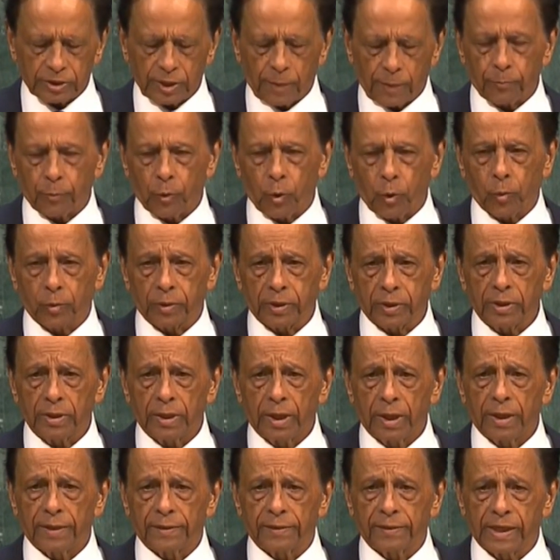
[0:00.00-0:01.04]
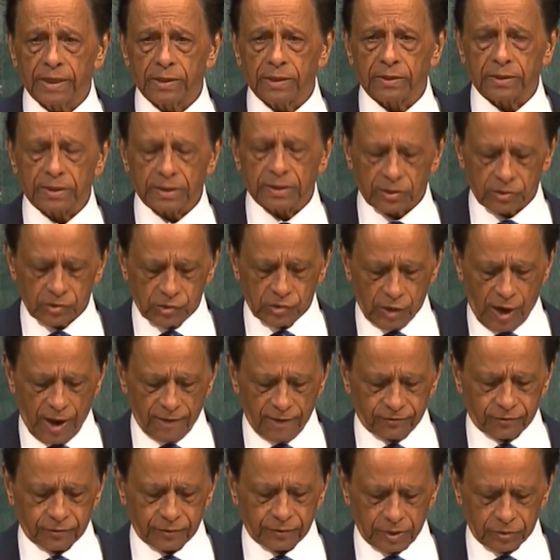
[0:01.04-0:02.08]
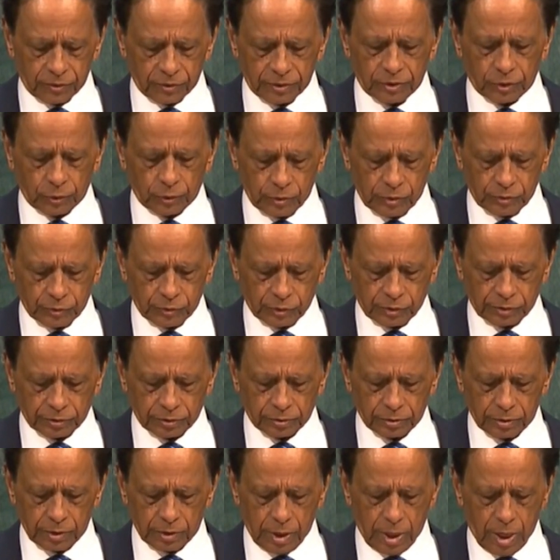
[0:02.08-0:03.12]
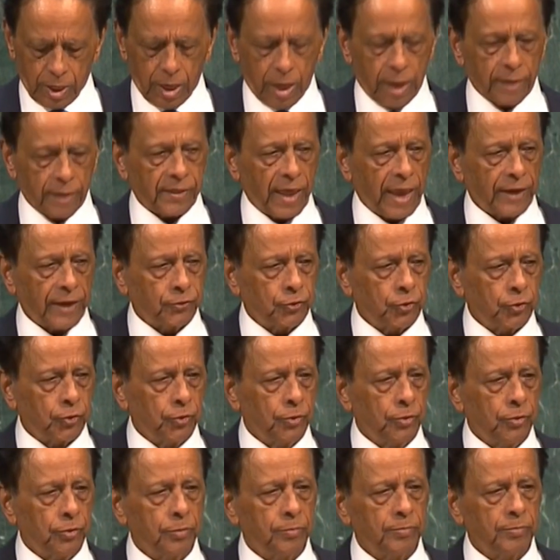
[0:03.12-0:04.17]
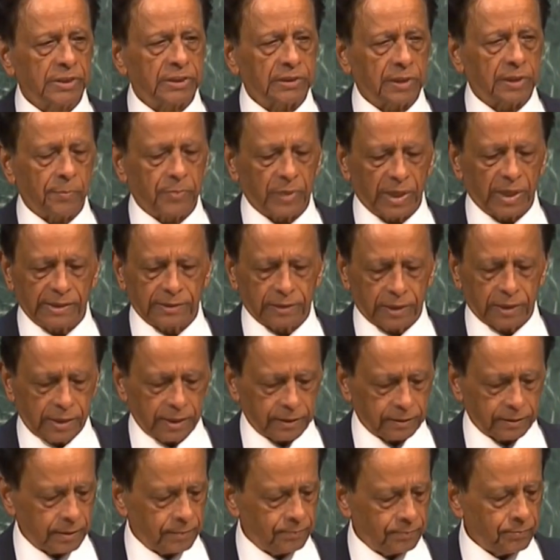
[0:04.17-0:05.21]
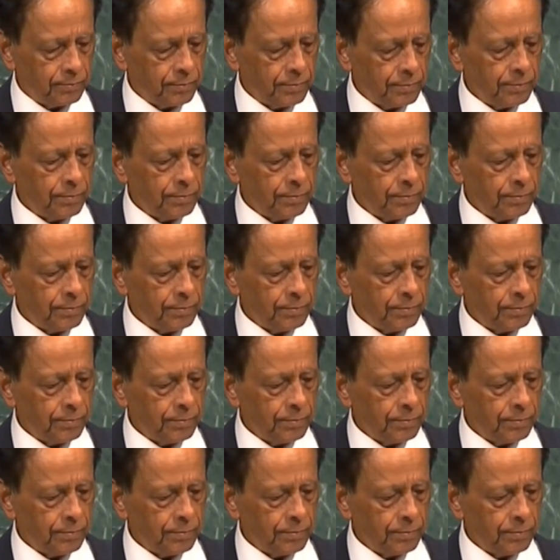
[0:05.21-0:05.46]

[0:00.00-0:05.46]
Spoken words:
to support this draft resolution. Thank you, Mr. President.